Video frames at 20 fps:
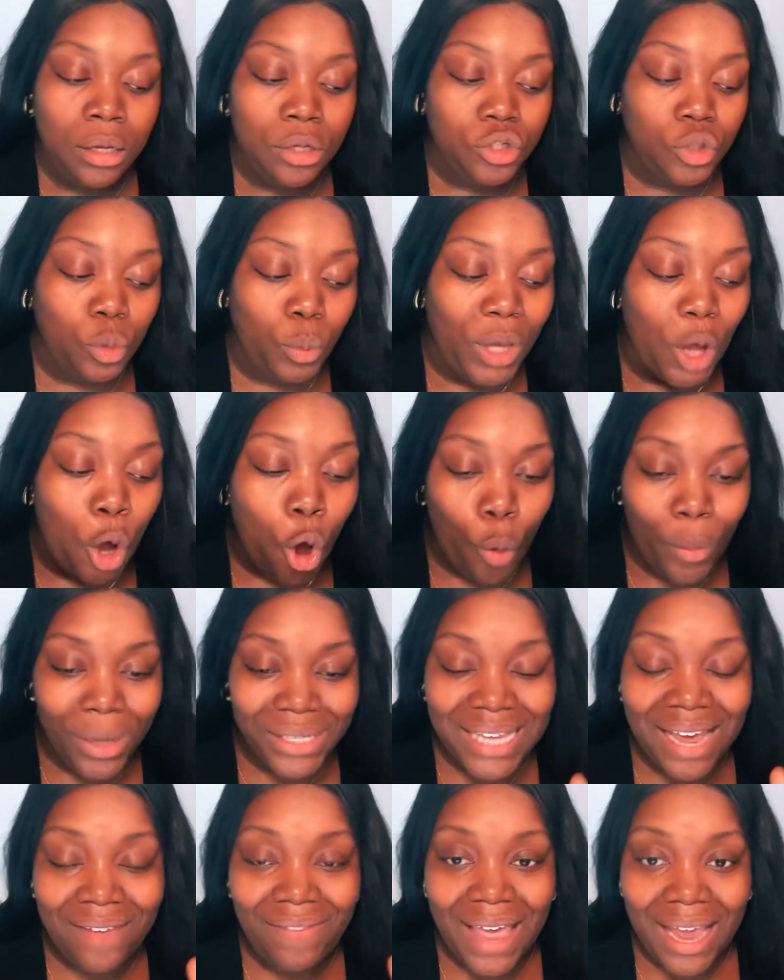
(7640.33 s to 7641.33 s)
So we
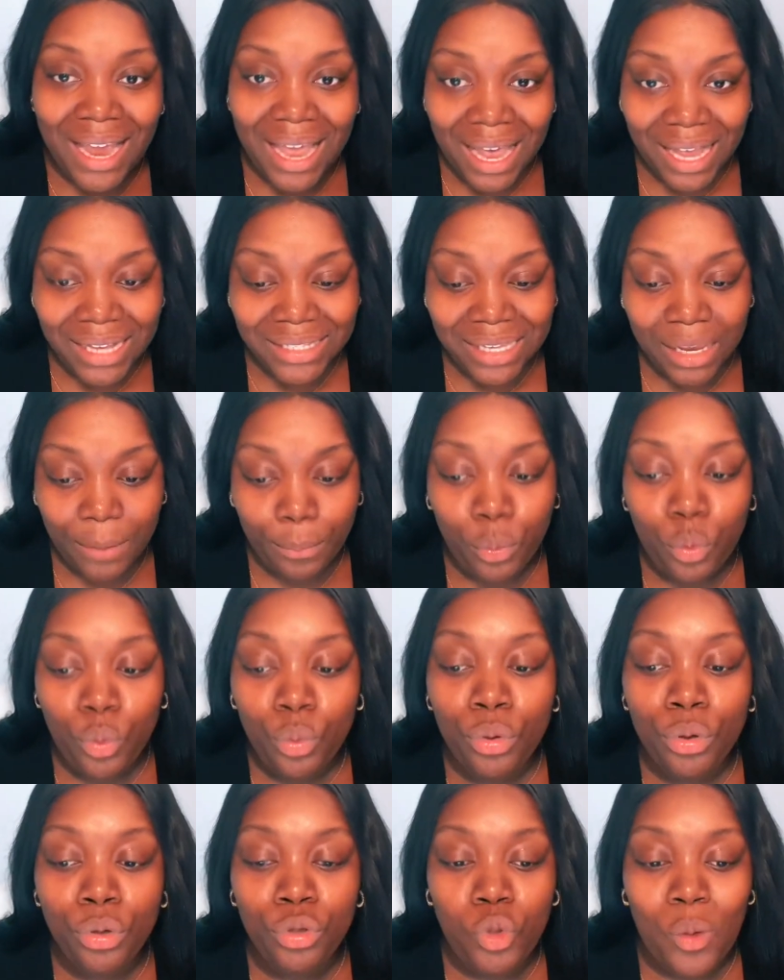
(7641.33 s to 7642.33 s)
always have that content
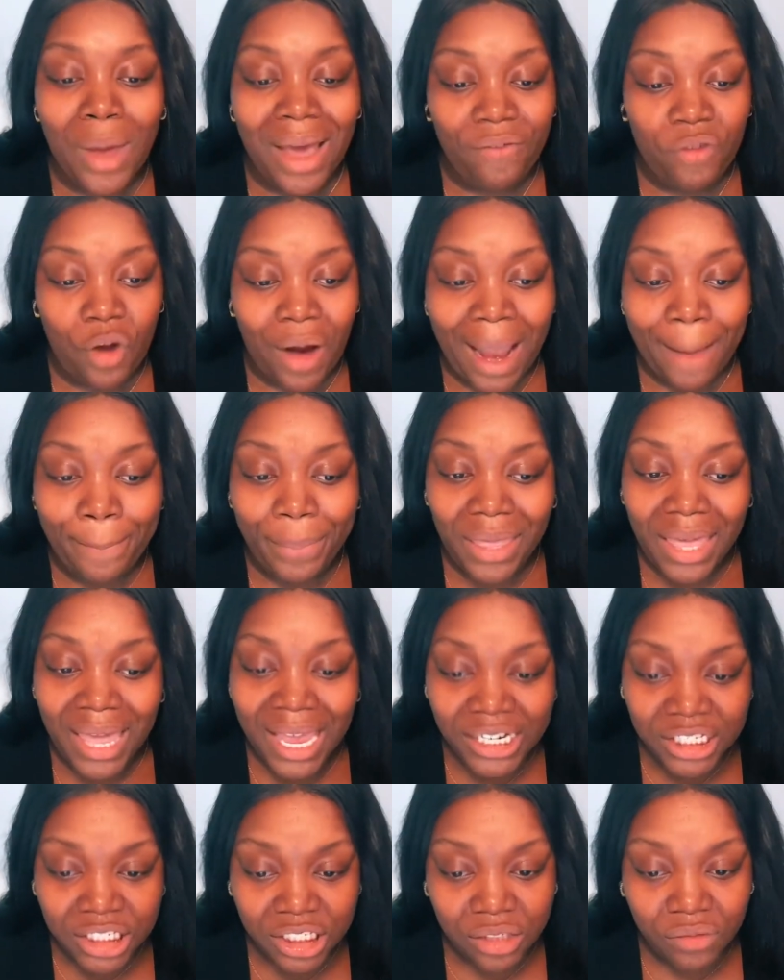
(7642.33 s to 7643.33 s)
pooled. You have your
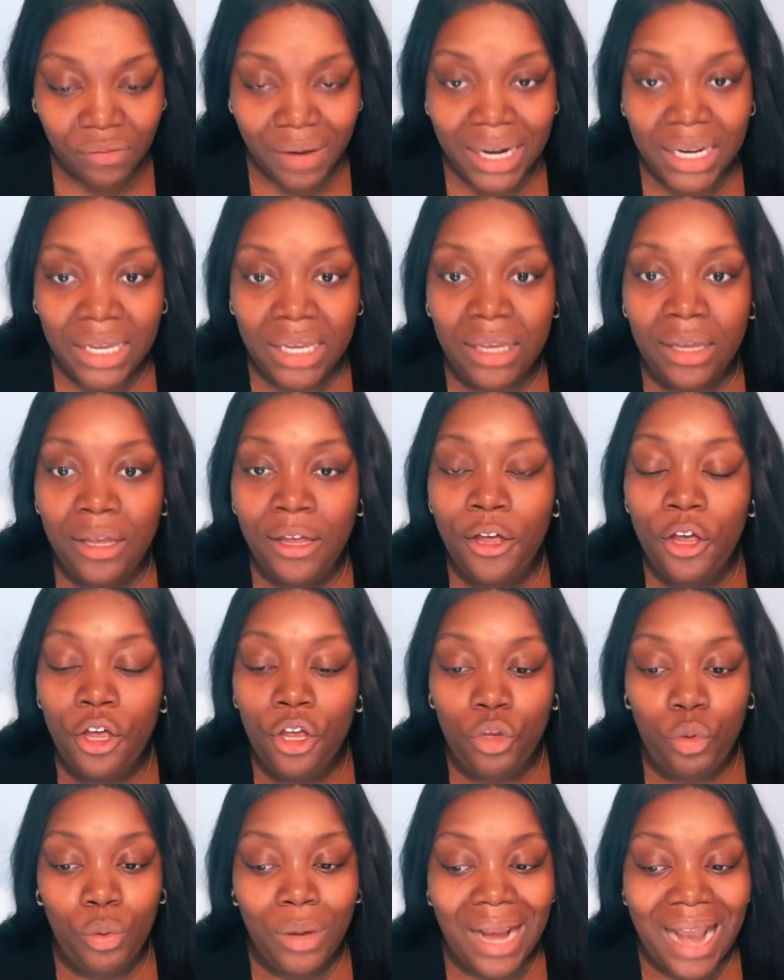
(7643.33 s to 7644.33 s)
applications ready.
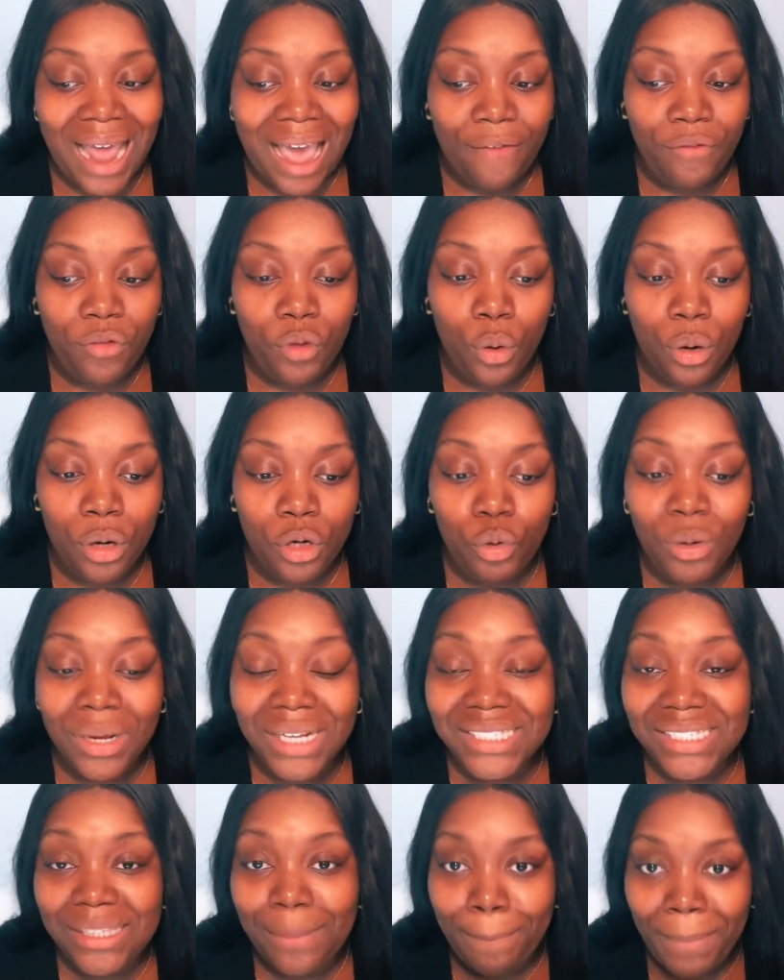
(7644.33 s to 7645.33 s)
You can
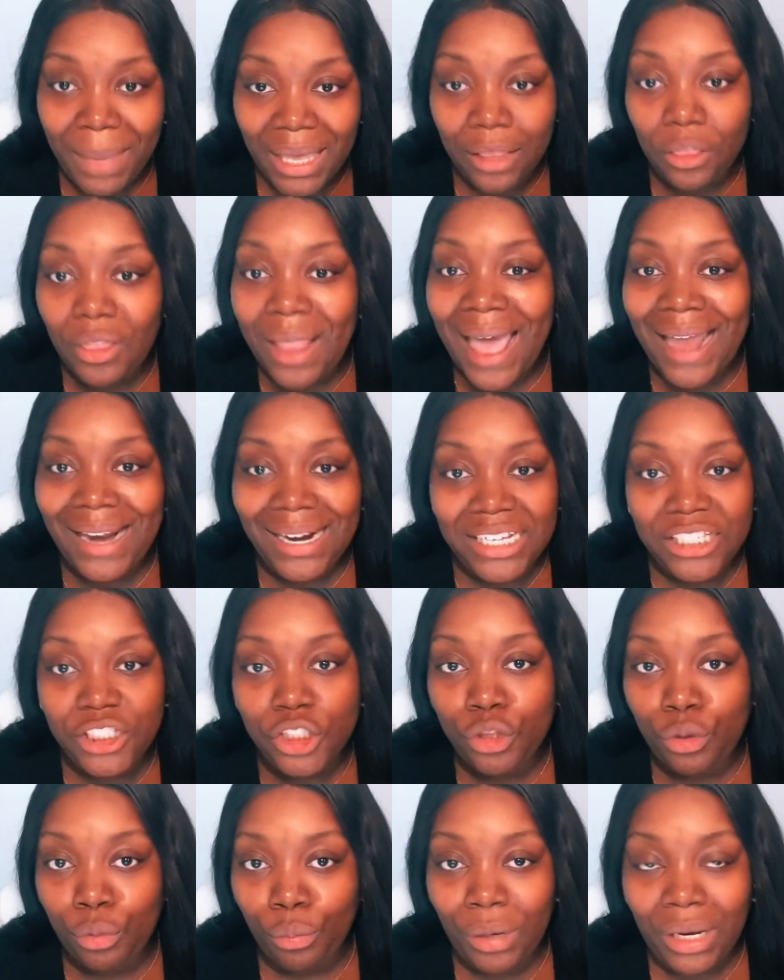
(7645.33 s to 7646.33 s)
submit at
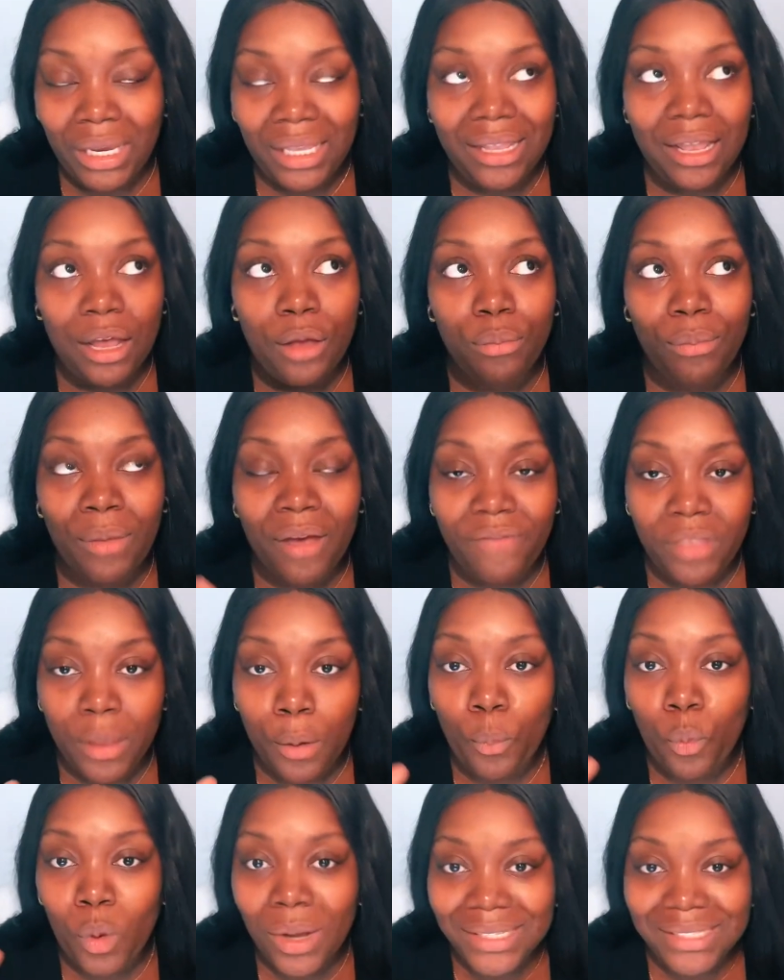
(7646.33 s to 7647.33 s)
least 3 of the
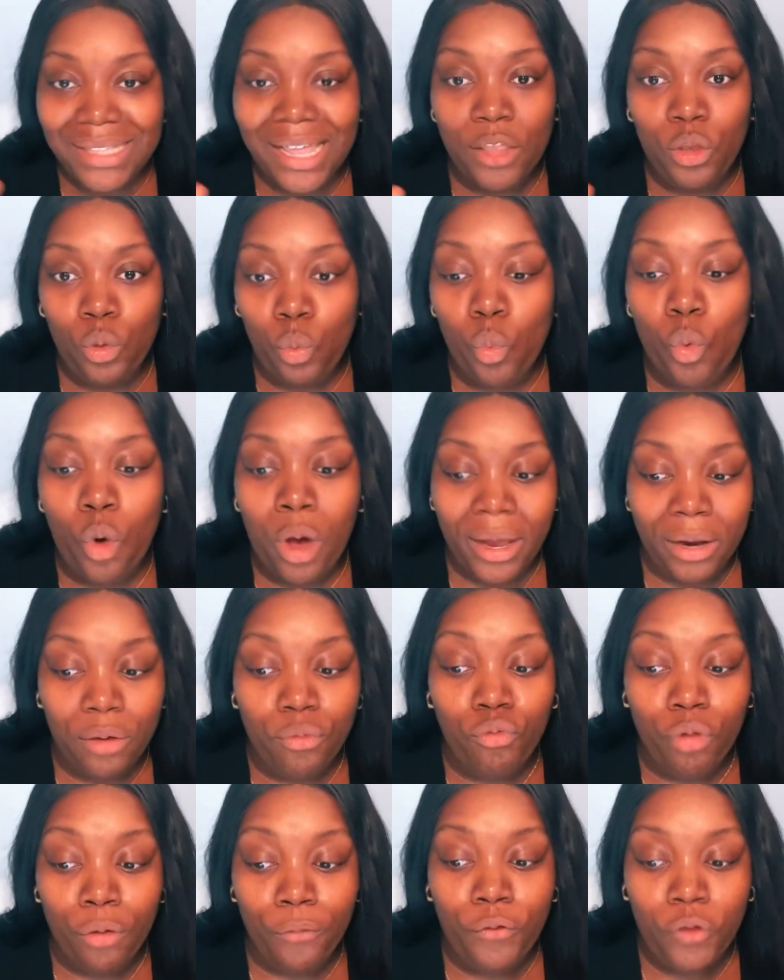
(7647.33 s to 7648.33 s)
ones that you want
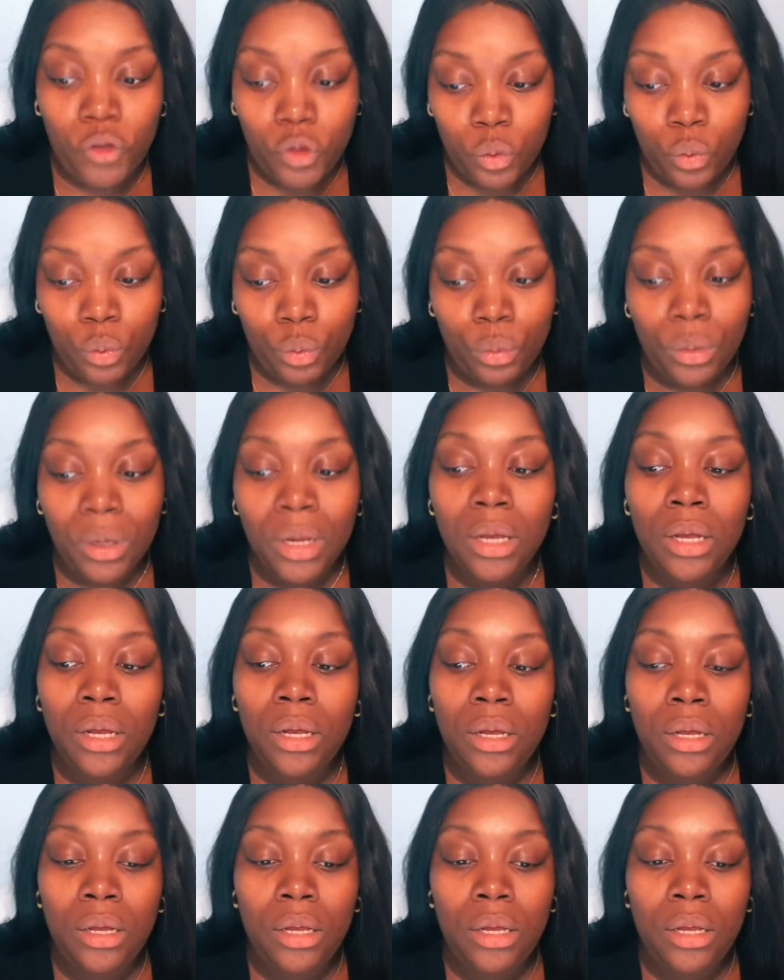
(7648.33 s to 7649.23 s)
reviewed,